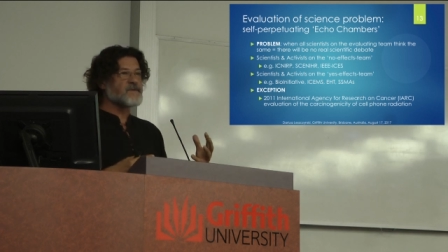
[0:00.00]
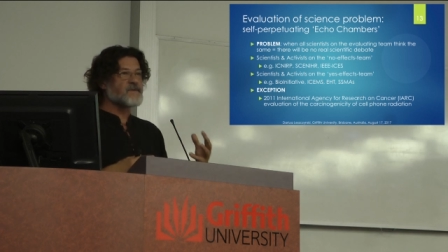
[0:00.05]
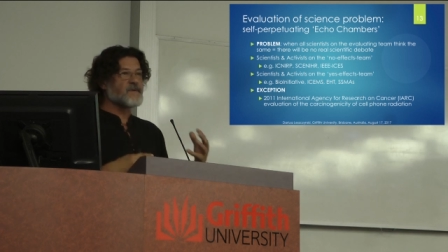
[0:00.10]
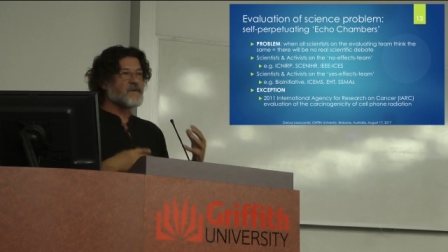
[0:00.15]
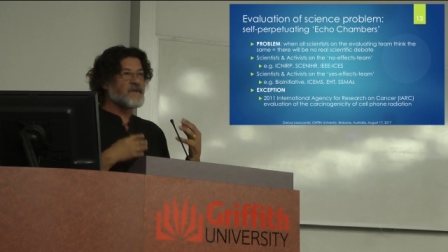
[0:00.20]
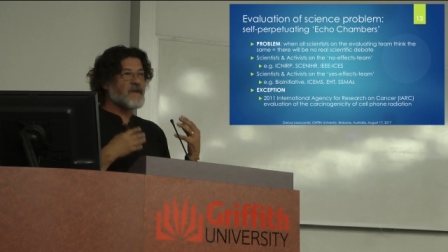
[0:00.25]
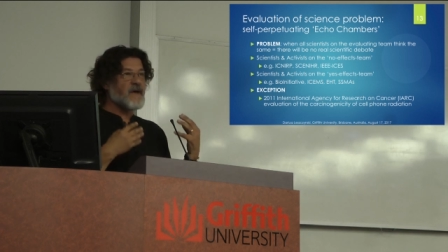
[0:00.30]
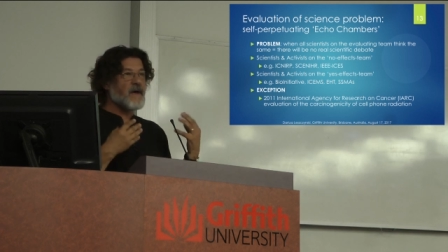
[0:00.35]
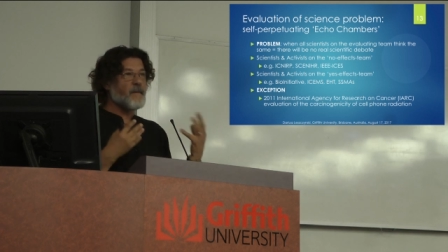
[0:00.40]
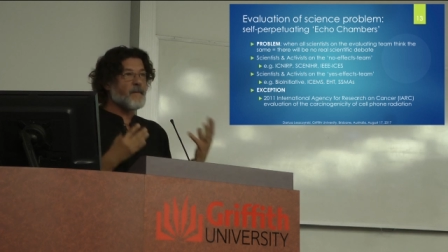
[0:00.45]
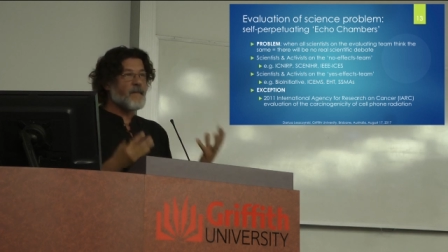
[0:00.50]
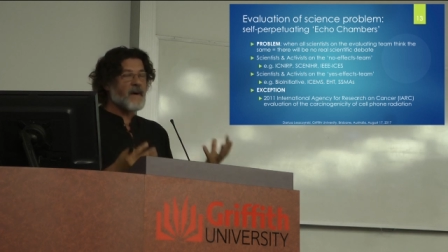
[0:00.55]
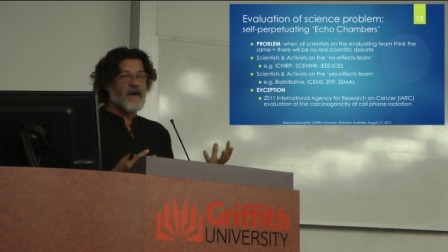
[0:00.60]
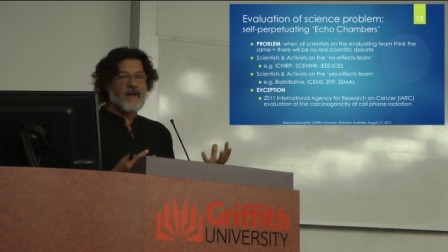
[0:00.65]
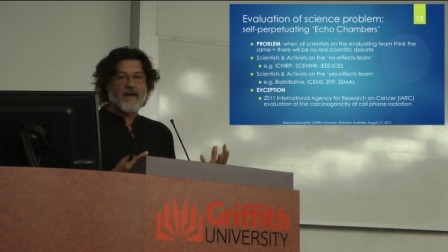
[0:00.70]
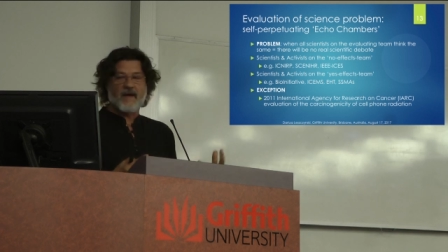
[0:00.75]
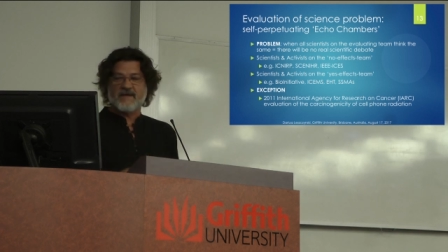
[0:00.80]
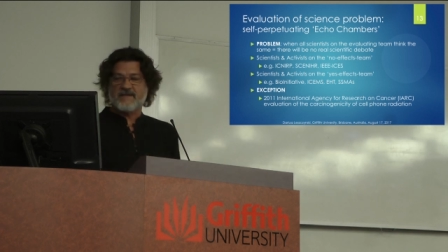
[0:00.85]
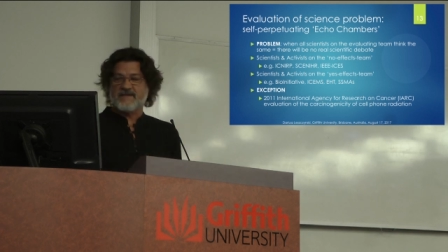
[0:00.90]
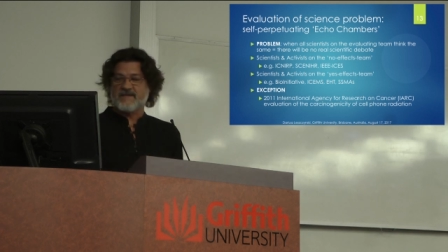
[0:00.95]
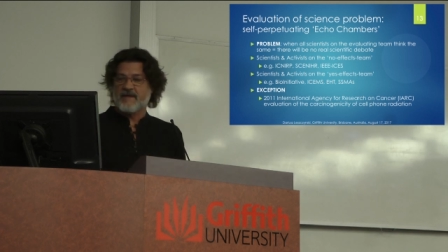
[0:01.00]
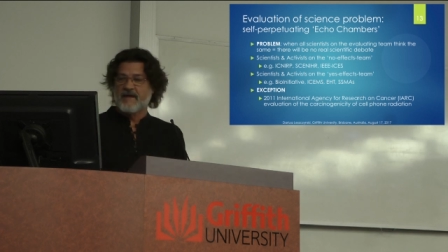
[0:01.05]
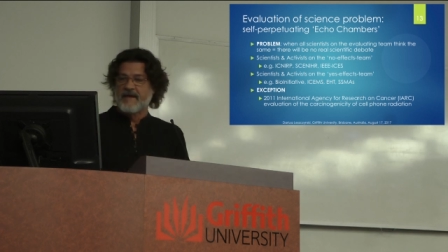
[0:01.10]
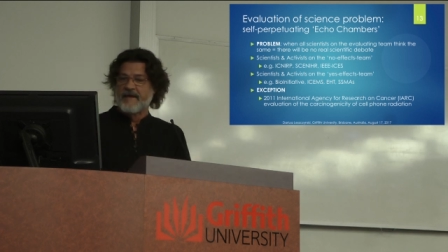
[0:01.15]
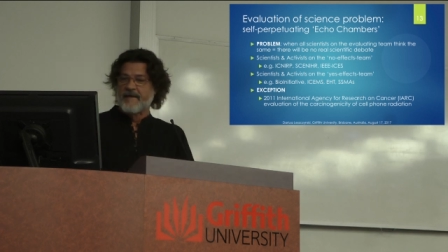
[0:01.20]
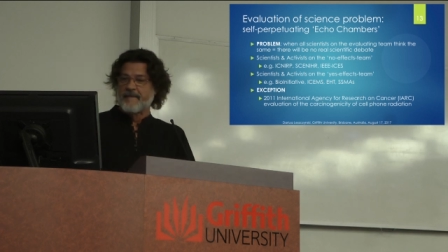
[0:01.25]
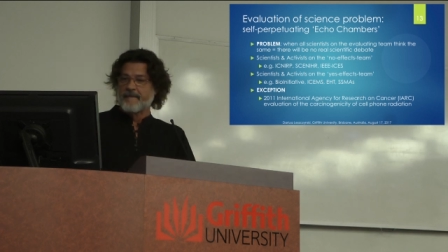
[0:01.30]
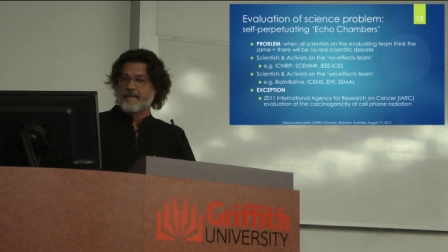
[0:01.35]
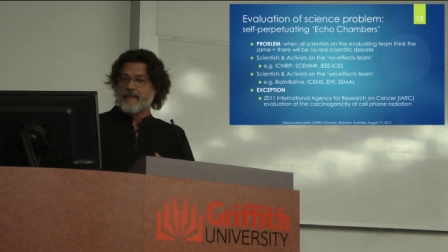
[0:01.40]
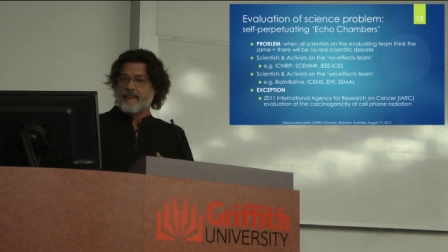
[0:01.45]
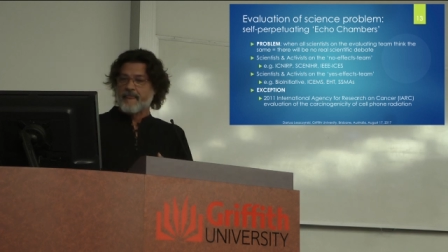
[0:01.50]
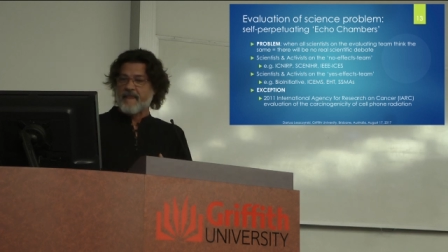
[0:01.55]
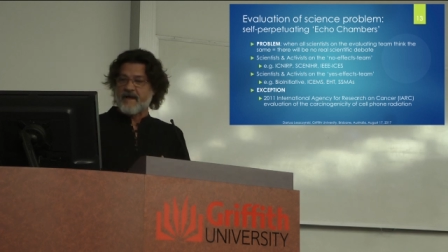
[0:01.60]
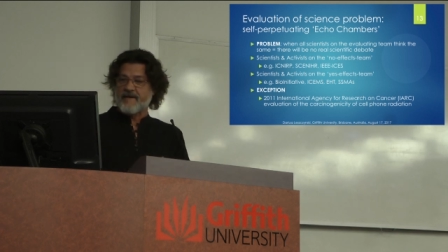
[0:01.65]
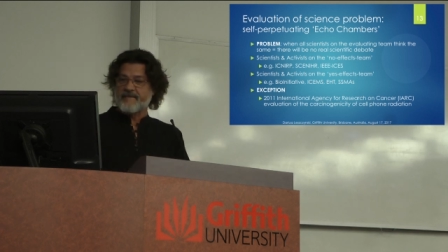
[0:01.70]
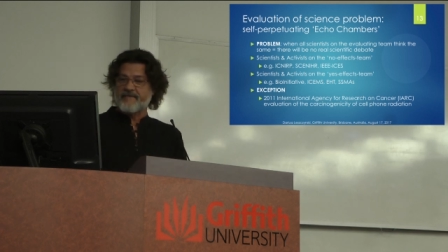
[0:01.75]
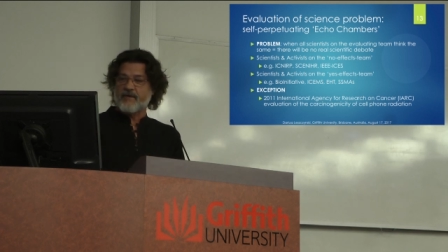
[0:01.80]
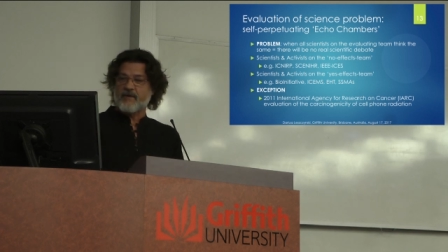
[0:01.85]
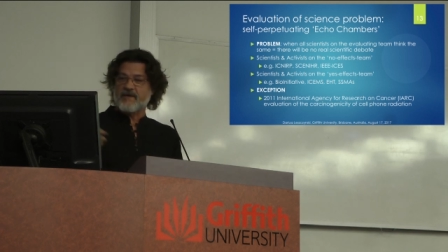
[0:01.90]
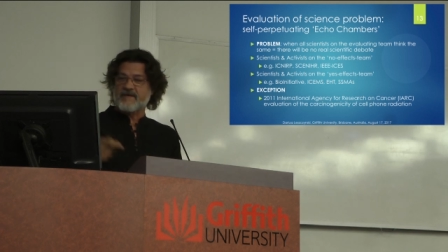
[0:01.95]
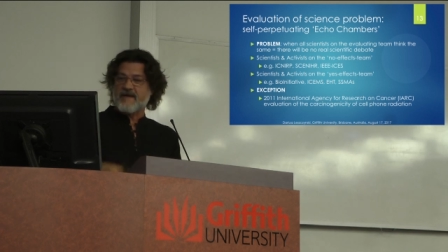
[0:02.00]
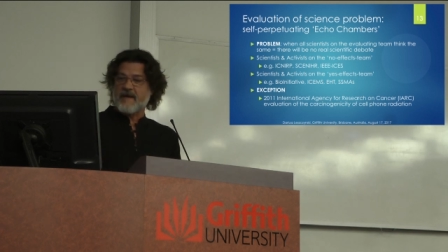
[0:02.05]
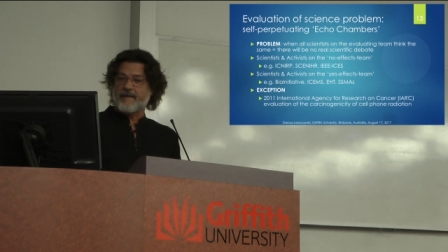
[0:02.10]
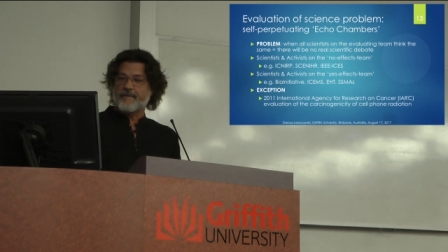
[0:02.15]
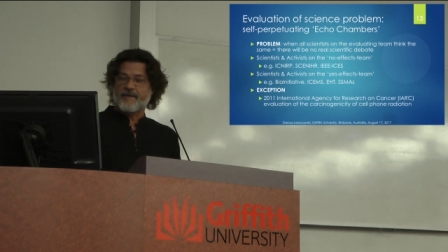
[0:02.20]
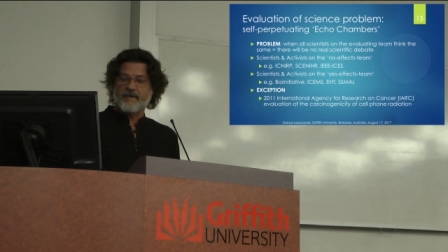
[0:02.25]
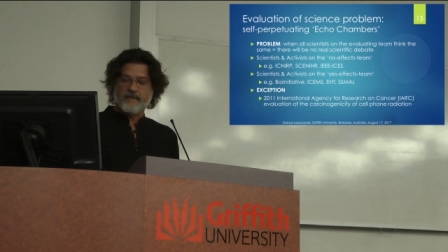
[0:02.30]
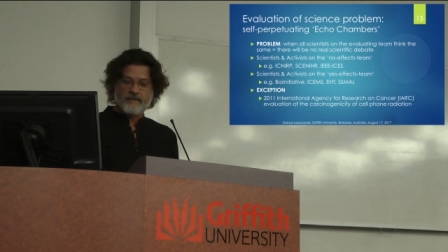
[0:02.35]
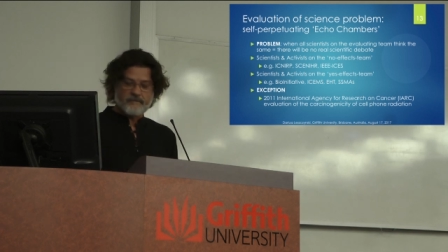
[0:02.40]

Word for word: They are biased. And for example,